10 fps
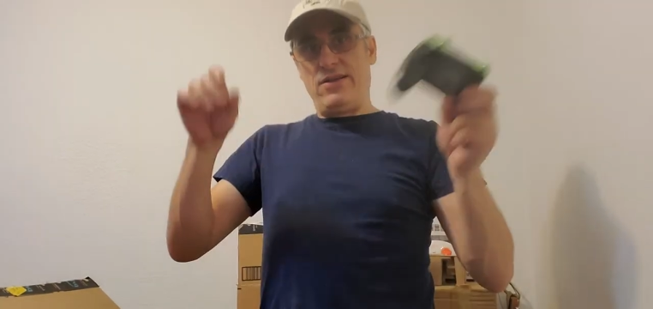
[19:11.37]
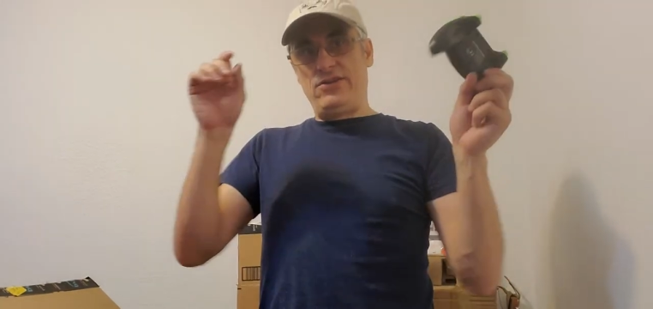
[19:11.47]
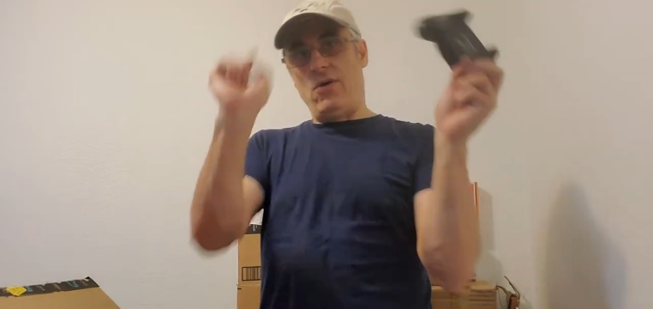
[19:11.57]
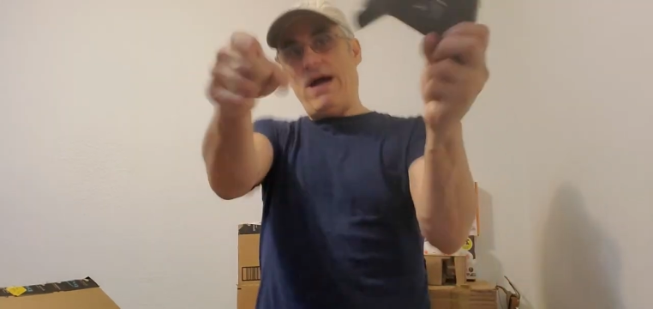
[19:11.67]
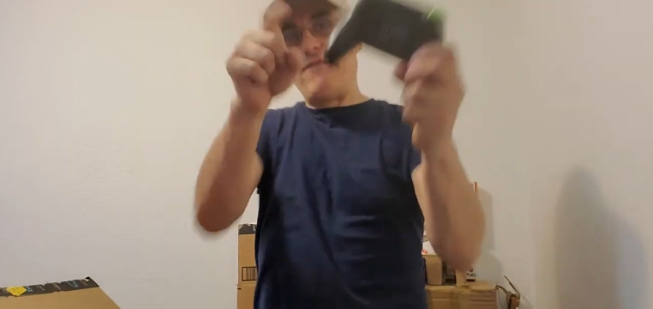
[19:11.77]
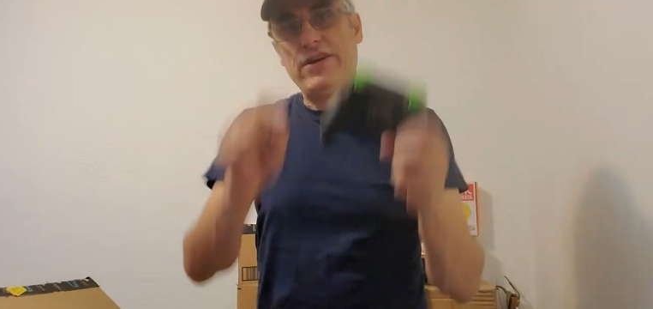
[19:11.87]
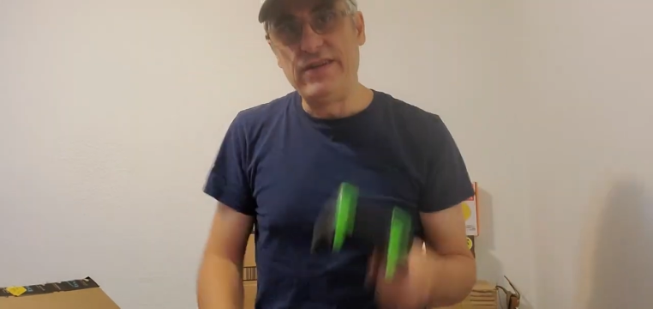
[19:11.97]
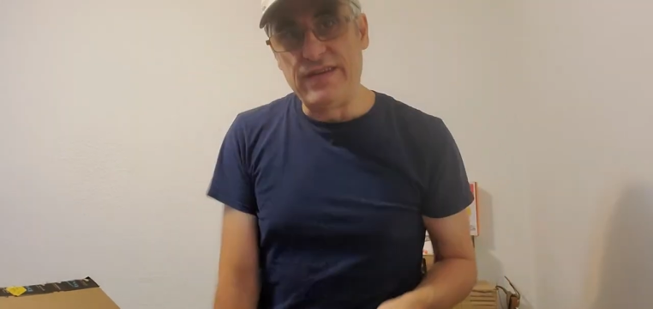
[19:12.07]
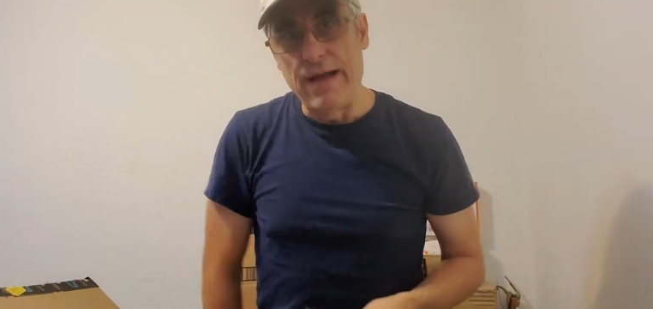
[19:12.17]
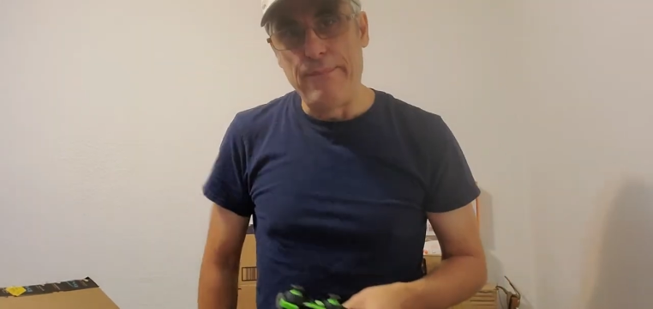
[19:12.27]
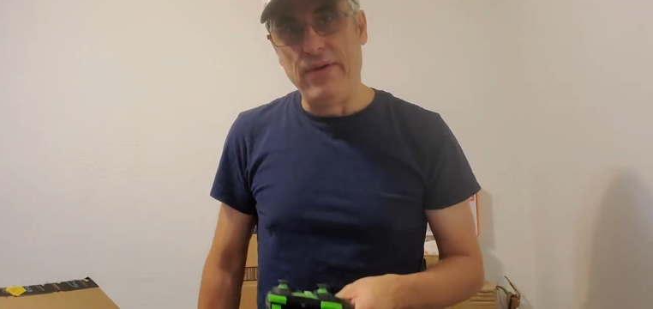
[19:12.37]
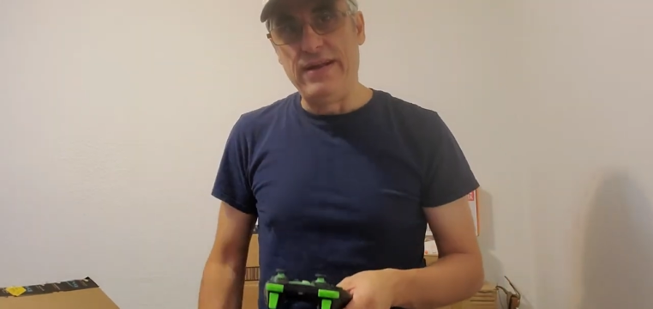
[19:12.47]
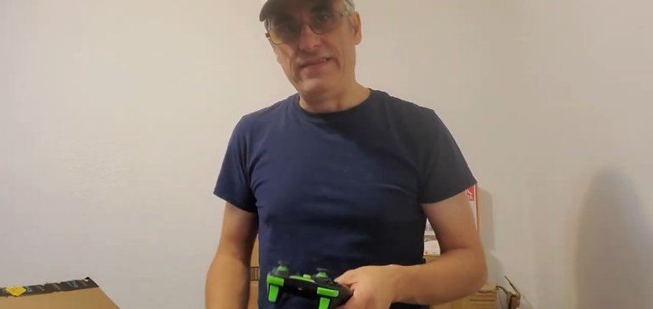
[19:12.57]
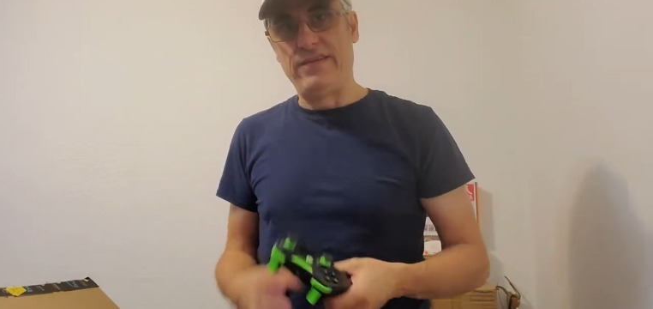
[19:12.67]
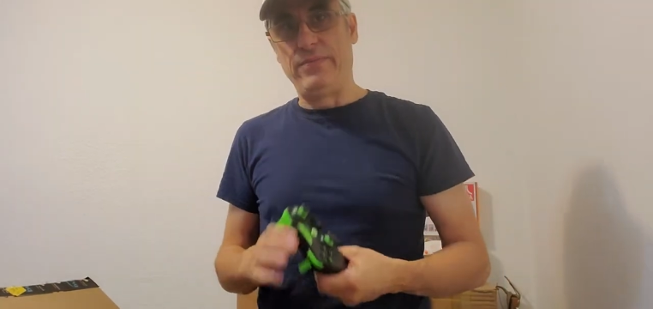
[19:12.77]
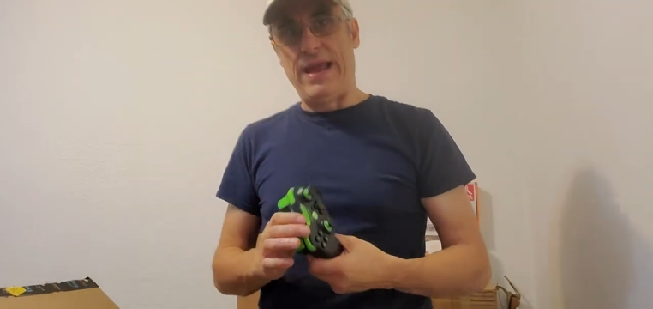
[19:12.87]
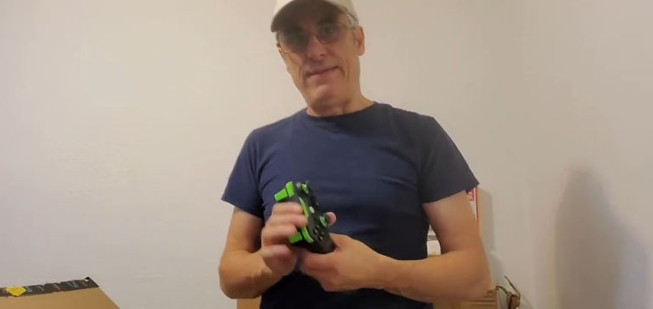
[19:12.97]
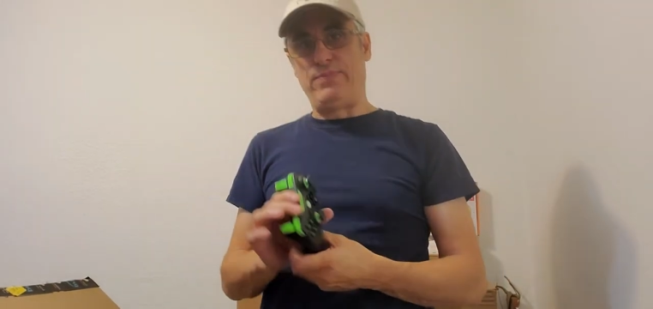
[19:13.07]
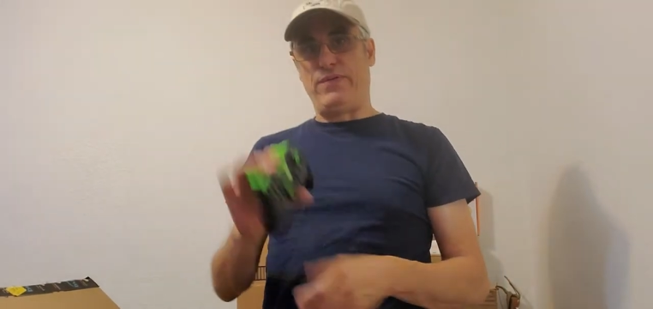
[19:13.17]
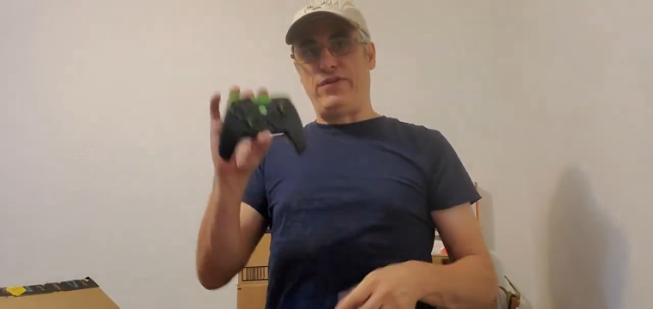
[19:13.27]
Go have a good time playing some
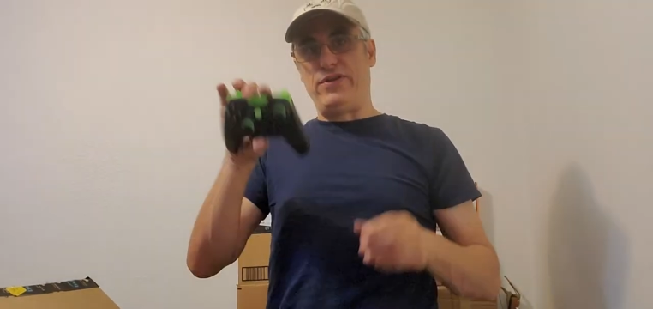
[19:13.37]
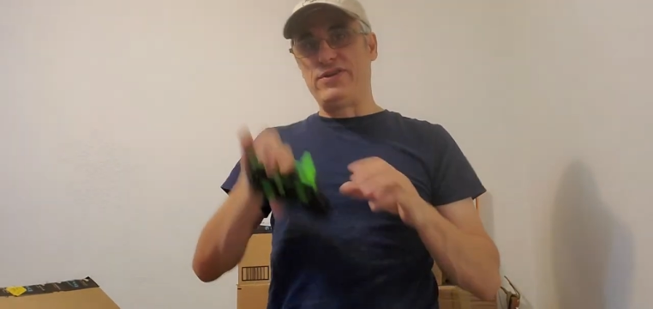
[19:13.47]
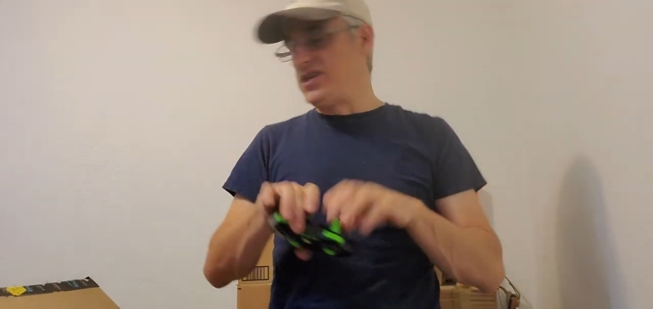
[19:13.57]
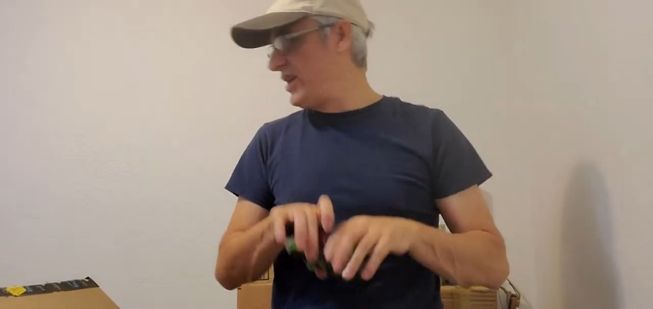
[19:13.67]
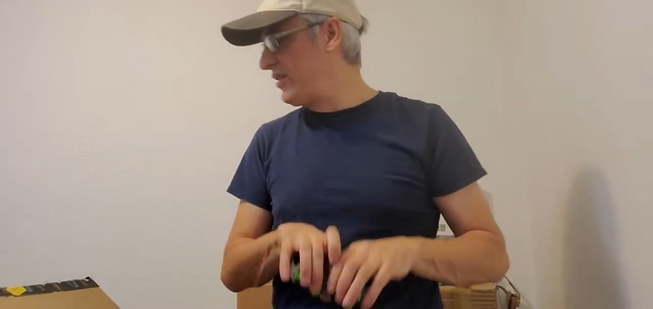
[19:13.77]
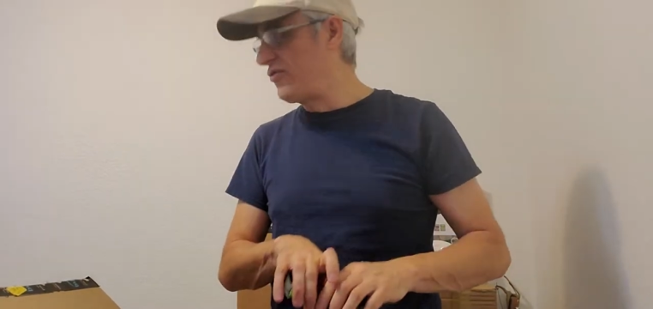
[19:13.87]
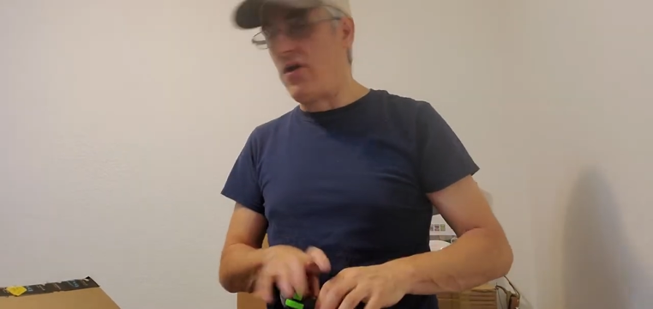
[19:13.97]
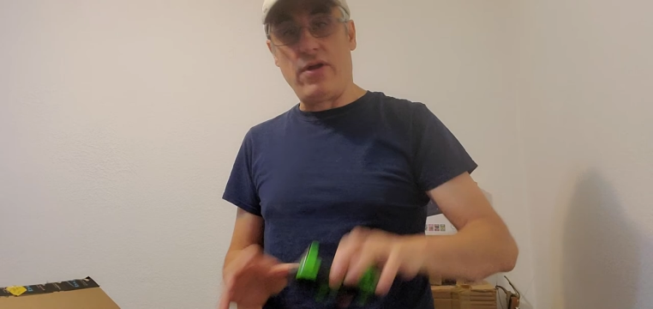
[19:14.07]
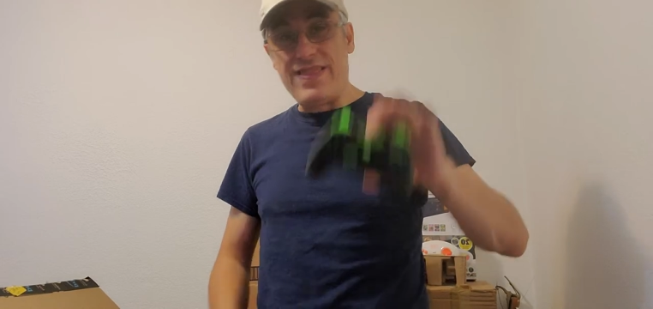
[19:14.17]
games. But if you're using a controller,